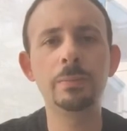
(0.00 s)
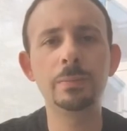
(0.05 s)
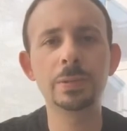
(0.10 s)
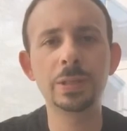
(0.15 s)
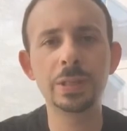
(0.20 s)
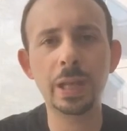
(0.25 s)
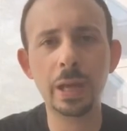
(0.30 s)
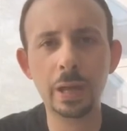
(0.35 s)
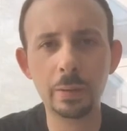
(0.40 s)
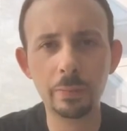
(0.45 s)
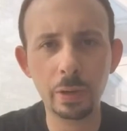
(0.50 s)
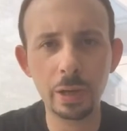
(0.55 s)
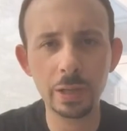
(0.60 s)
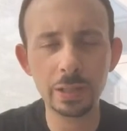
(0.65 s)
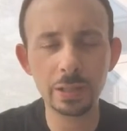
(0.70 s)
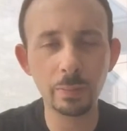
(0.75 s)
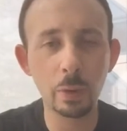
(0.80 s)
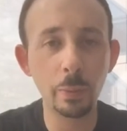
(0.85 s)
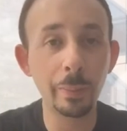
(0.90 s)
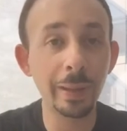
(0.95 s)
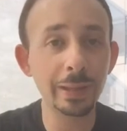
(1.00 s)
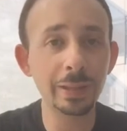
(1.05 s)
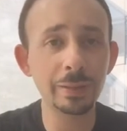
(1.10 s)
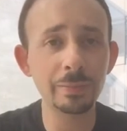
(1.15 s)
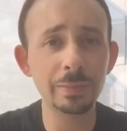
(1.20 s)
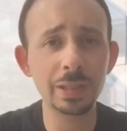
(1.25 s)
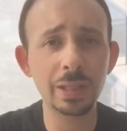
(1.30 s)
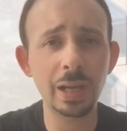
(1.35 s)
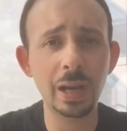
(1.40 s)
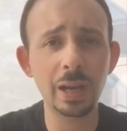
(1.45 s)
stock price
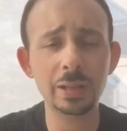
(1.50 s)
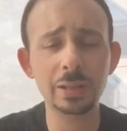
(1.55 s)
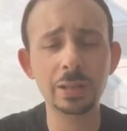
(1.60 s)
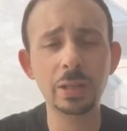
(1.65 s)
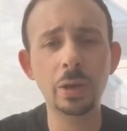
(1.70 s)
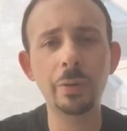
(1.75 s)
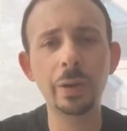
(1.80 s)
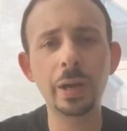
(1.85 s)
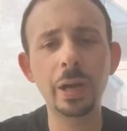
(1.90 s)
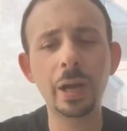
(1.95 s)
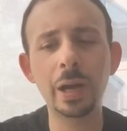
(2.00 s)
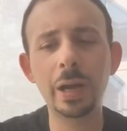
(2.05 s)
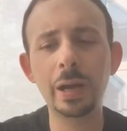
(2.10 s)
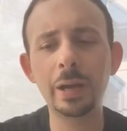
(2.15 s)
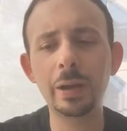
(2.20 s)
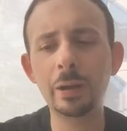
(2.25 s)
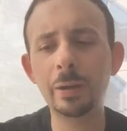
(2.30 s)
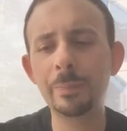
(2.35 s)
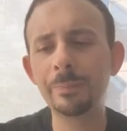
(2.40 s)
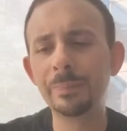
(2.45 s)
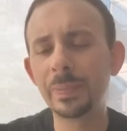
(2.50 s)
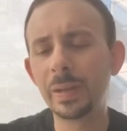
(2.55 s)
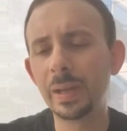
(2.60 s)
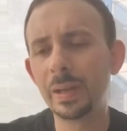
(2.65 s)
momentum stocks going higher.